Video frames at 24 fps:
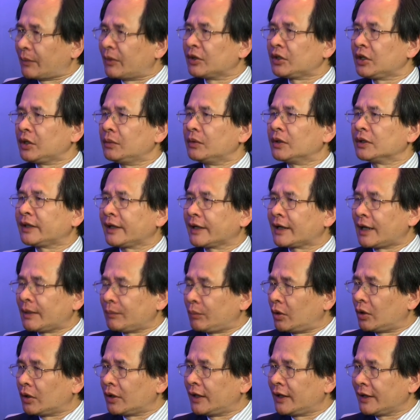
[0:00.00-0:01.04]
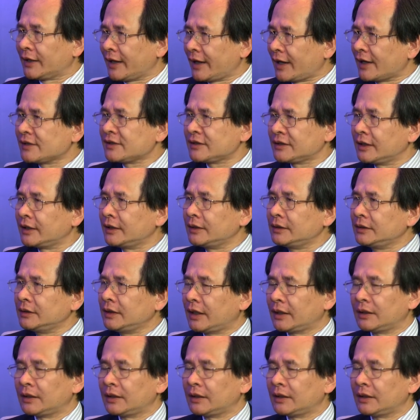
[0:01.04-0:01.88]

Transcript: dual decapolar catheter